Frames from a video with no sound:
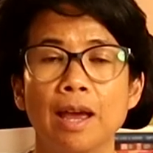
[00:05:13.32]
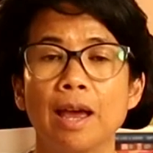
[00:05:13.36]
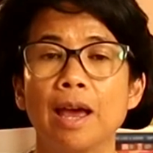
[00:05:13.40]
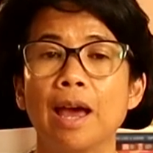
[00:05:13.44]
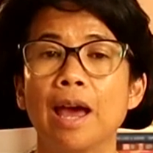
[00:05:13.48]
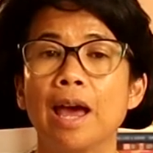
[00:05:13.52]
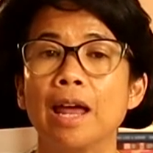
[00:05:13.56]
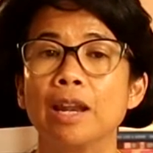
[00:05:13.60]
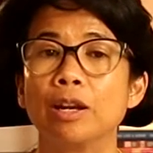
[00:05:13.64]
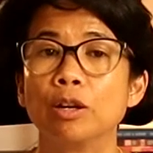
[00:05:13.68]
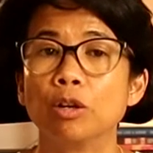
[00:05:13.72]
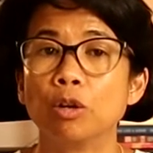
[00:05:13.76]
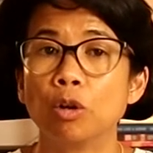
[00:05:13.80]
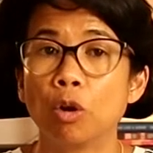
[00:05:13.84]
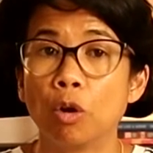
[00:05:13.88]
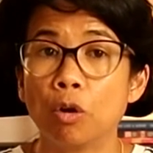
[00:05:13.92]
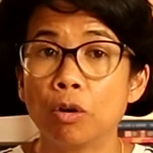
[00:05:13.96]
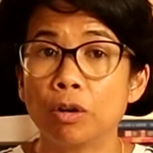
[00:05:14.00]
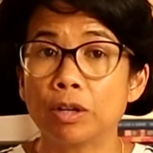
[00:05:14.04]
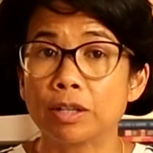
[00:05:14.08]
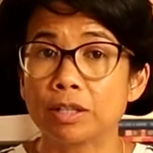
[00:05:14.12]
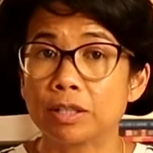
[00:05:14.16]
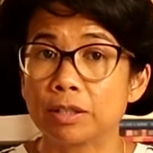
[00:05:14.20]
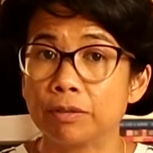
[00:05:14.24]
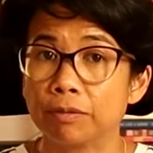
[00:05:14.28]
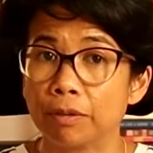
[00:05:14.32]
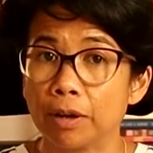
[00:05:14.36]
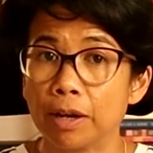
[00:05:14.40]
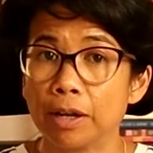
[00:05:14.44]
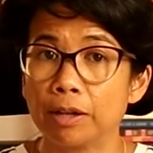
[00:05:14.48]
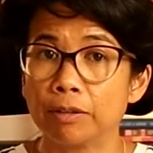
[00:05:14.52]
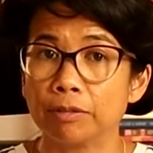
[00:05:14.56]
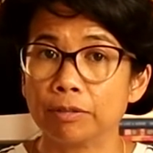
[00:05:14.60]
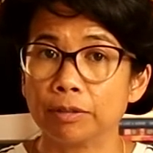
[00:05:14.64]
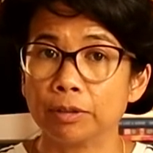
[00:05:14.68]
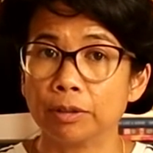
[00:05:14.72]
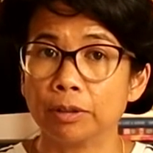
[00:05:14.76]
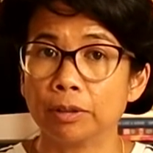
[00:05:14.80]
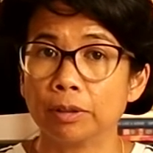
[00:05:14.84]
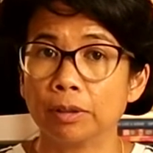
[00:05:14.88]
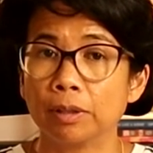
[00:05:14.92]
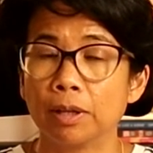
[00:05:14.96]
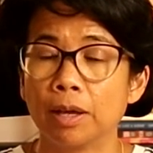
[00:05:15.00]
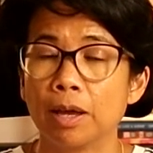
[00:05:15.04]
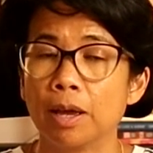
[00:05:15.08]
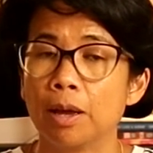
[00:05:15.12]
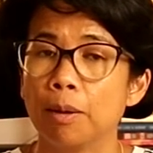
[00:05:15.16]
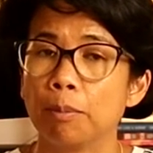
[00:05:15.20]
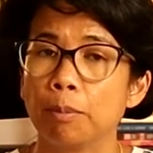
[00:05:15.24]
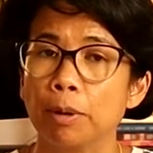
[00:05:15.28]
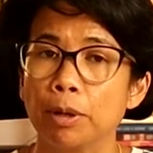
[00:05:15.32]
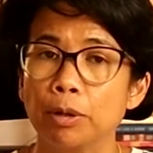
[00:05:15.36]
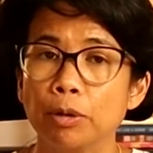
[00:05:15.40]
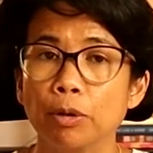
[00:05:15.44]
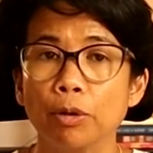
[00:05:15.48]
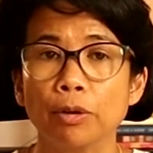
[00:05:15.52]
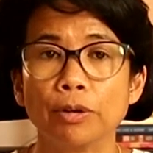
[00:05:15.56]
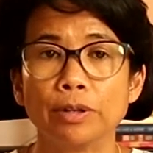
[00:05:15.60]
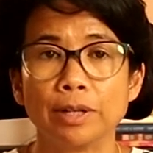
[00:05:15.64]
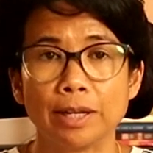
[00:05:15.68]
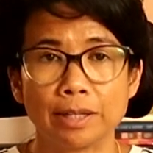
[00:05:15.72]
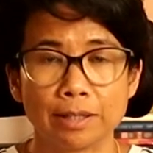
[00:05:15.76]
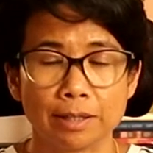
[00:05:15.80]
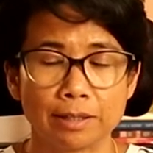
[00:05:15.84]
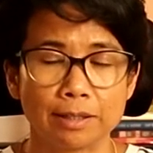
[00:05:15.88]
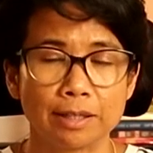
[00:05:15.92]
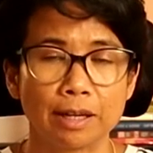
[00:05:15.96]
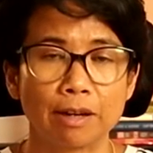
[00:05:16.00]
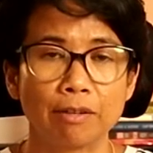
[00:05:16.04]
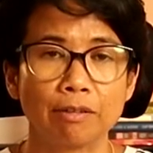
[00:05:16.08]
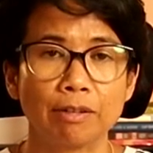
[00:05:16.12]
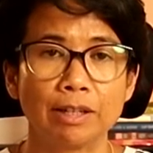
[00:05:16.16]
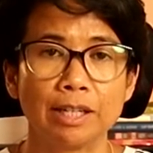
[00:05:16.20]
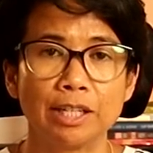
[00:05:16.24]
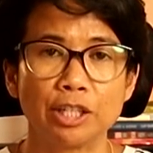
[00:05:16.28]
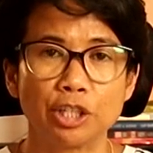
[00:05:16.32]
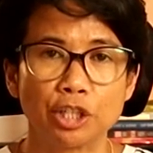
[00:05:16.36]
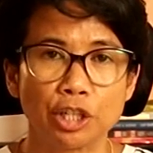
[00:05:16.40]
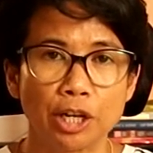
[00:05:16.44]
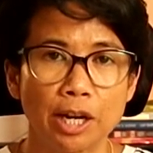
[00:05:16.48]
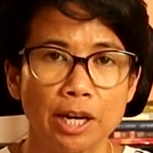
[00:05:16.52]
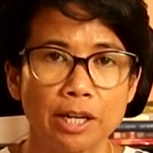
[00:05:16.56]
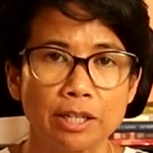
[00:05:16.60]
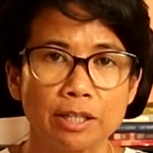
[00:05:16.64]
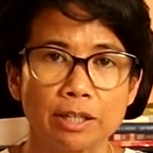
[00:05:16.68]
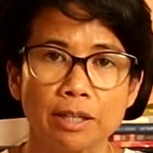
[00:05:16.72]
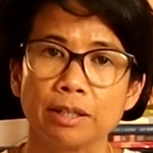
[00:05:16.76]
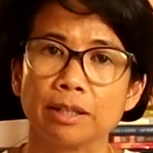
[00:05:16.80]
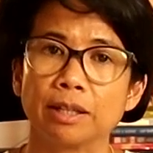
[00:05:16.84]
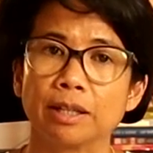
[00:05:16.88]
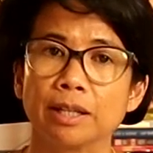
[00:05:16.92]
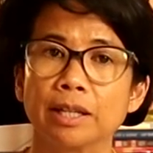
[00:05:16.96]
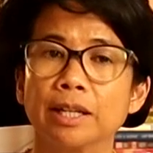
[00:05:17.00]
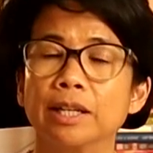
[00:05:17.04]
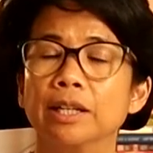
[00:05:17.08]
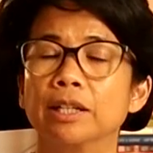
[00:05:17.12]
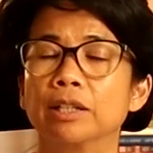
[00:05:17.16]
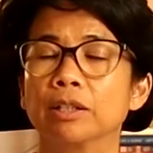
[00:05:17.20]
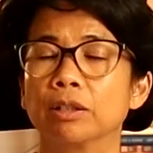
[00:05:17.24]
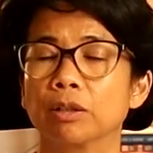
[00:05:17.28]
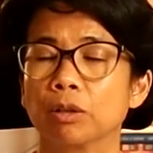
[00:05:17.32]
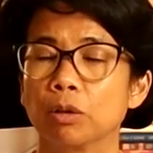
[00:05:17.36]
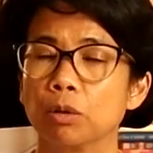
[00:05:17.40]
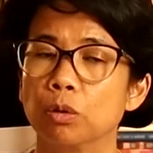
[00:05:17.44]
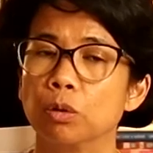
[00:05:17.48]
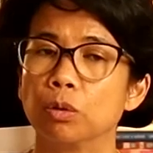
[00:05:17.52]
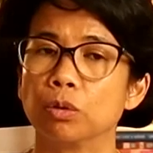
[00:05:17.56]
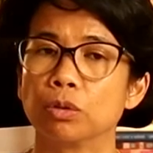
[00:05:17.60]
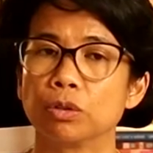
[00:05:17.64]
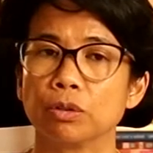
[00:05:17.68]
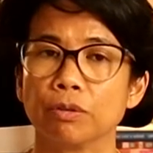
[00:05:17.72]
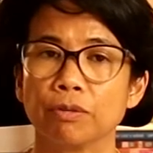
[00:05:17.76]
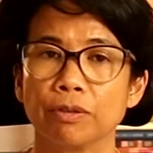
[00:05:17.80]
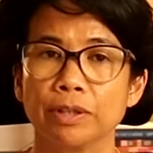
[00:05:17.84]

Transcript: and longer survival, but not necessarily changing the clinical course of the